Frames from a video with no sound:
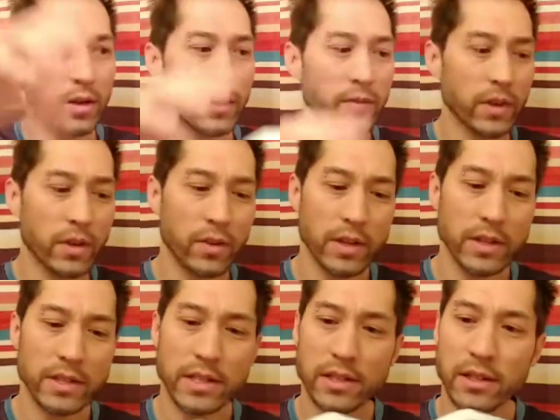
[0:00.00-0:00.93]
even though
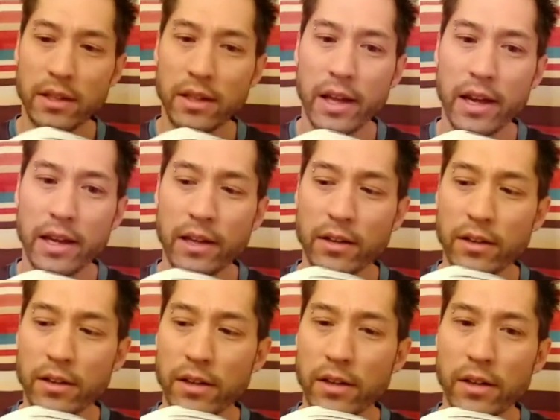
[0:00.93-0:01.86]
this is
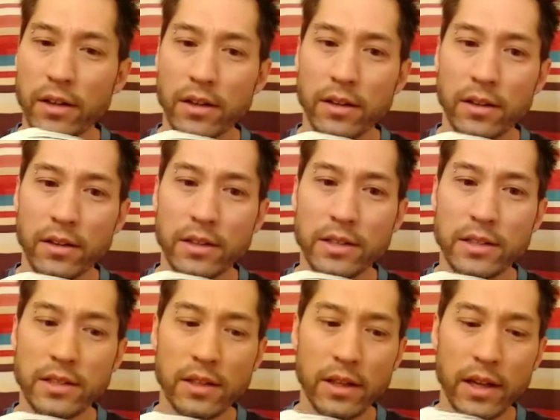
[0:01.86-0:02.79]
lighter, this
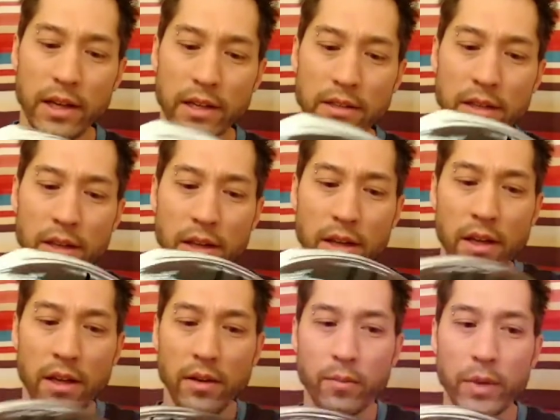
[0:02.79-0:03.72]
is light,
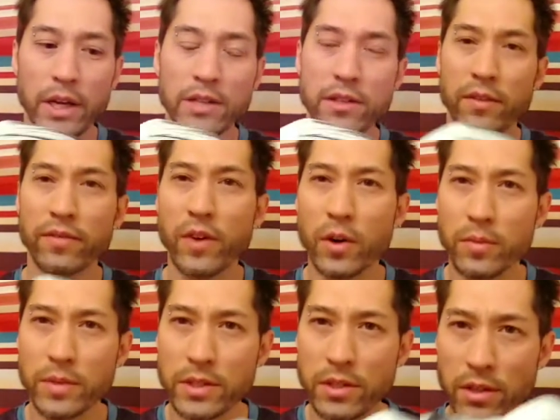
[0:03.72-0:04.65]
because the
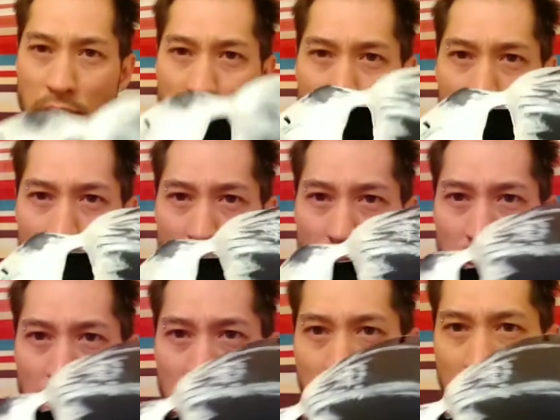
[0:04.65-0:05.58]
foam is also light,
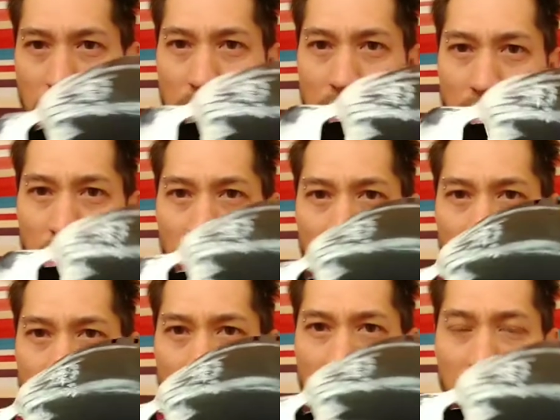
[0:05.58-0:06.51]
it tends to kind
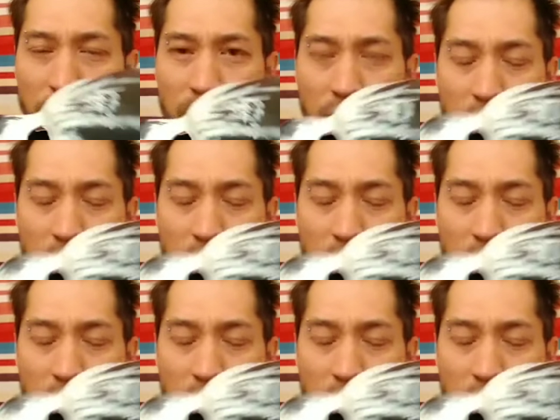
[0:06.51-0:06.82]
of shift